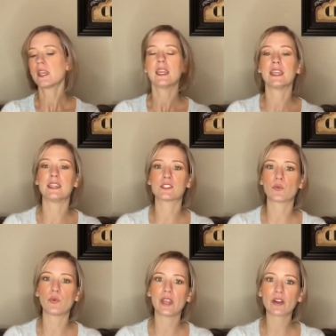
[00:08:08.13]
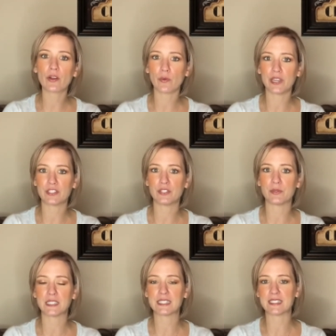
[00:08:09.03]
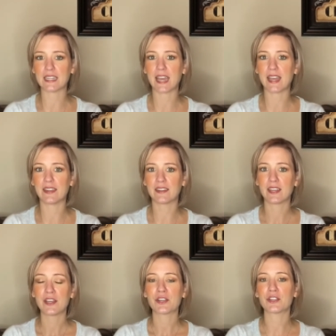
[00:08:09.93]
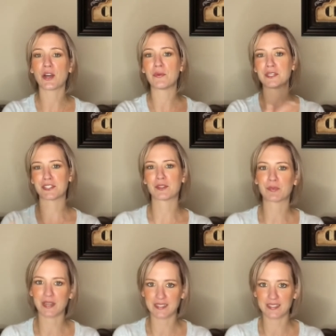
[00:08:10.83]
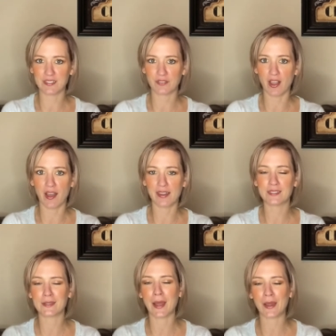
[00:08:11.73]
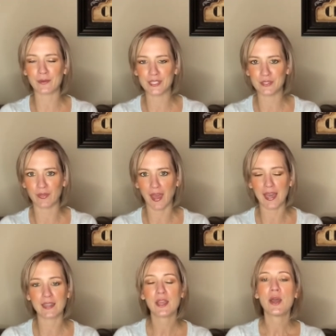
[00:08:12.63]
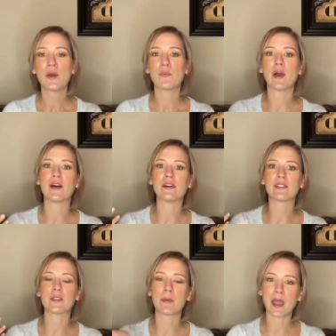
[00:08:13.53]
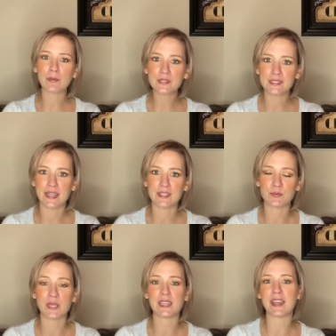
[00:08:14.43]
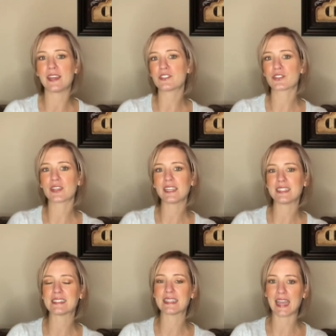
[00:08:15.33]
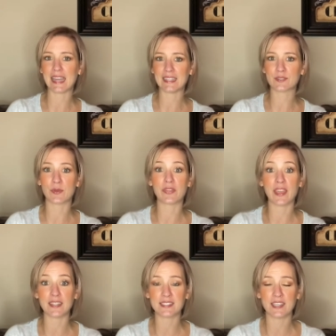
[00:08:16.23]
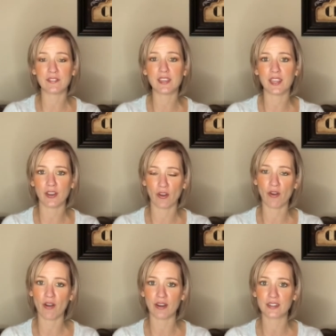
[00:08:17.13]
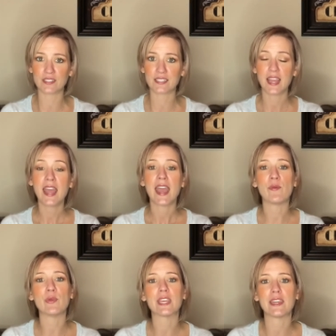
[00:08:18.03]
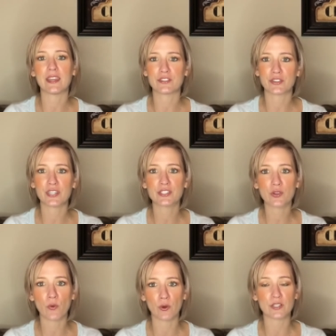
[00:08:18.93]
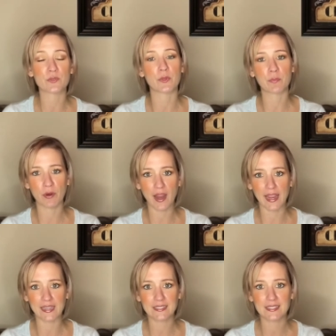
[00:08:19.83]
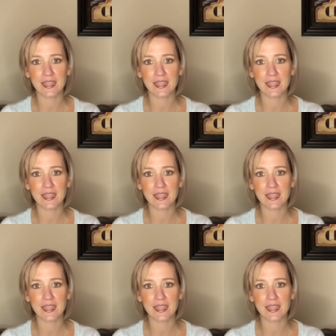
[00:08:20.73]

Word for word: is we are going to instead go into the presence of God. So, how do we do that? Well, the Bible says we can enter His gates with thanksgiving in our hearts and we can enter His courts with praise.